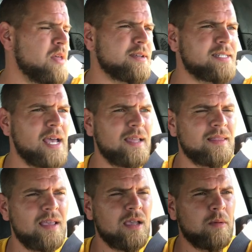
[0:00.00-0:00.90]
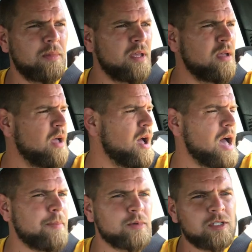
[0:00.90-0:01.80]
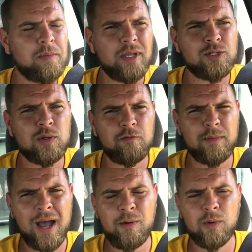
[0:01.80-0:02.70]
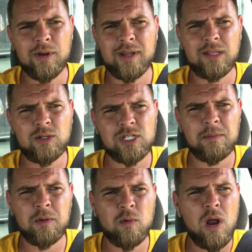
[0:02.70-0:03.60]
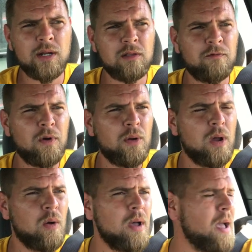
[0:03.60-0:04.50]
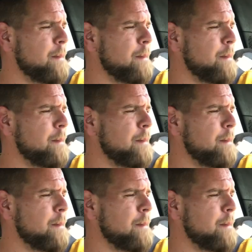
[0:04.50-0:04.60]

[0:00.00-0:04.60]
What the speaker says: The second thing could be I post a picture of my work and there's something wrong in the photo.